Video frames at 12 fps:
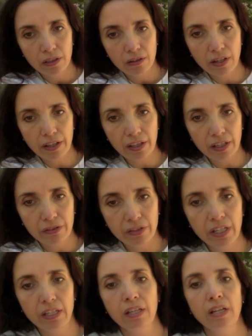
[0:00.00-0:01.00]
like that,
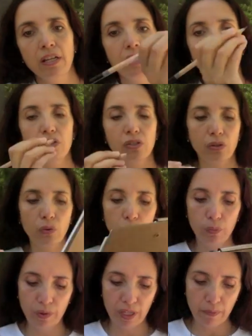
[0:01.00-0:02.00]
right? So it
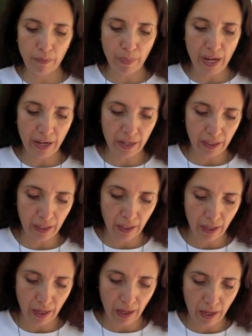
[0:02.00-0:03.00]
would be back
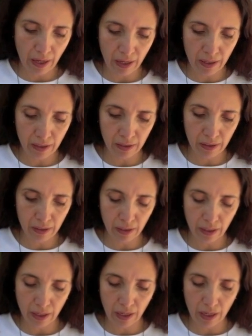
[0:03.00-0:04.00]
and
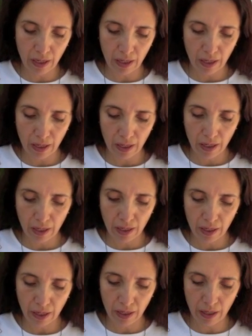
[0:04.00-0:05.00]

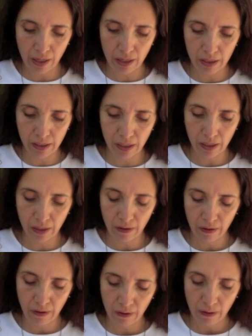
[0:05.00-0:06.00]
head
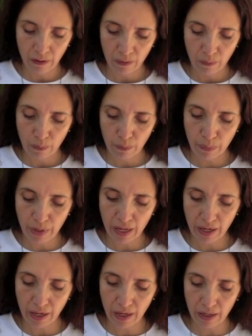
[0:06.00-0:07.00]

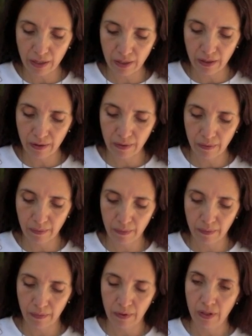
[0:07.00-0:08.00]
pain.
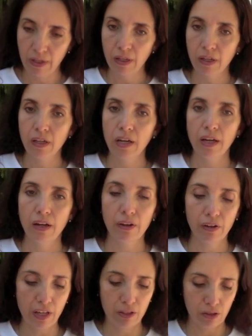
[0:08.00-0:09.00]

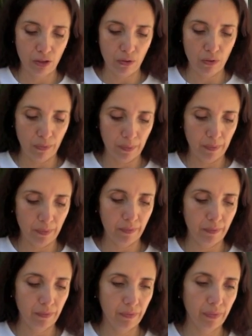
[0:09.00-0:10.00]
Okay, so
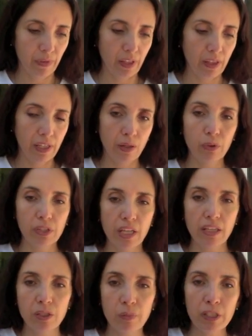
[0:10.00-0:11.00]
then I would
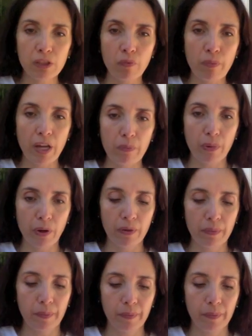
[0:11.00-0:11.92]
take this piece of paper,